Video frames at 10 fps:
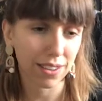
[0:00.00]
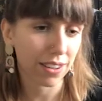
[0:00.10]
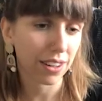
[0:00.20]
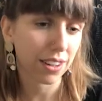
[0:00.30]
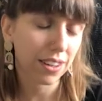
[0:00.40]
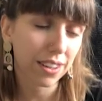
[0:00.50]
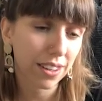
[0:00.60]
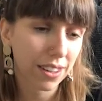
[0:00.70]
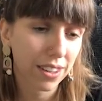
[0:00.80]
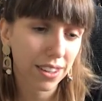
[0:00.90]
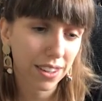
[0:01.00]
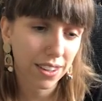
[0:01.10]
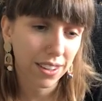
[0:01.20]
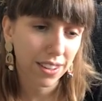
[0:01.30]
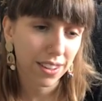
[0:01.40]
Like,
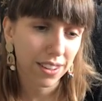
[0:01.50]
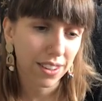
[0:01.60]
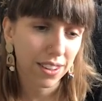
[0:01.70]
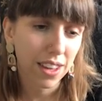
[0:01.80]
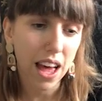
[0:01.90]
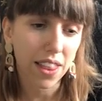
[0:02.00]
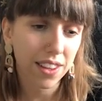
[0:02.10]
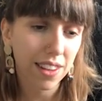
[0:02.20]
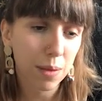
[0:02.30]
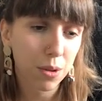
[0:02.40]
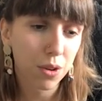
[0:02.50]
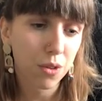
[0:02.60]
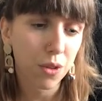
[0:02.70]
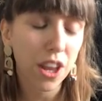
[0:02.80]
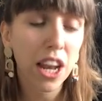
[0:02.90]
yeah, that's absolutely
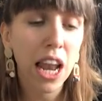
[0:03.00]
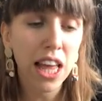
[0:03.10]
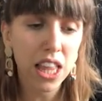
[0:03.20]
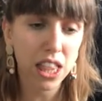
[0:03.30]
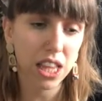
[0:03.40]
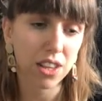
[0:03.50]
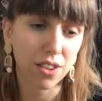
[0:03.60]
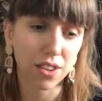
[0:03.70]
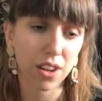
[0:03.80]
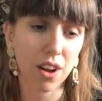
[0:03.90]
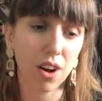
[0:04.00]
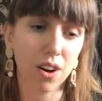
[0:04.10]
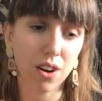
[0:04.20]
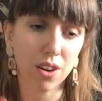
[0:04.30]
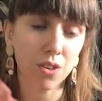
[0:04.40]
awful. The length is
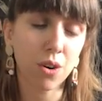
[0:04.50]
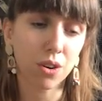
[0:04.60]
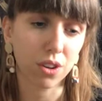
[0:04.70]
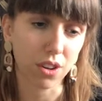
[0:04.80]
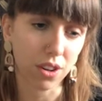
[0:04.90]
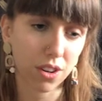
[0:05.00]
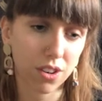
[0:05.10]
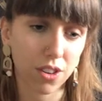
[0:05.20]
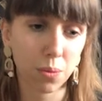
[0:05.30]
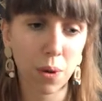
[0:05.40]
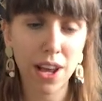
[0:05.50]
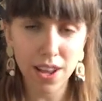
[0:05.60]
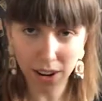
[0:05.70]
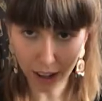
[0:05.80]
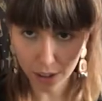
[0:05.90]
not good. The way
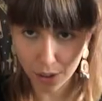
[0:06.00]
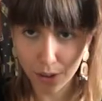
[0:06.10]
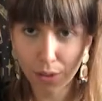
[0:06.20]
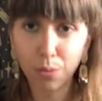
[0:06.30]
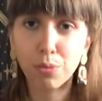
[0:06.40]
it like just...